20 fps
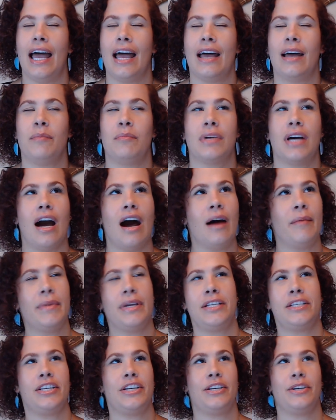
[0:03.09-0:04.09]
am
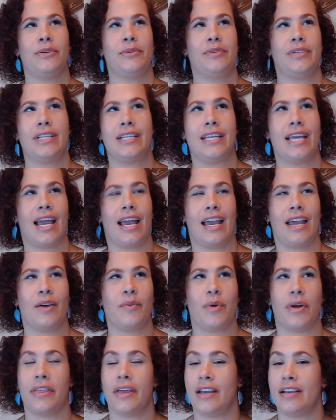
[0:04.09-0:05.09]
coming to you today
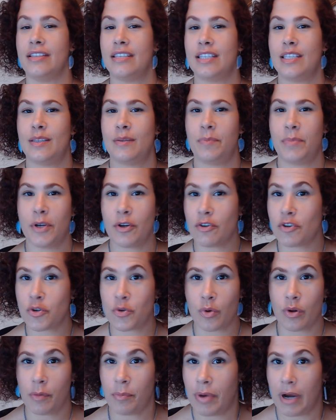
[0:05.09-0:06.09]
with a
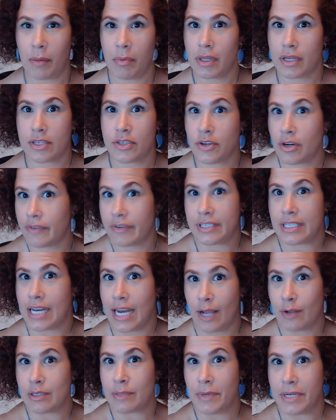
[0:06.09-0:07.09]
spiritual public service
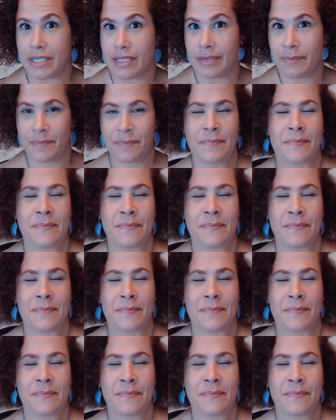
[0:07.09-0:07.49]
announcement.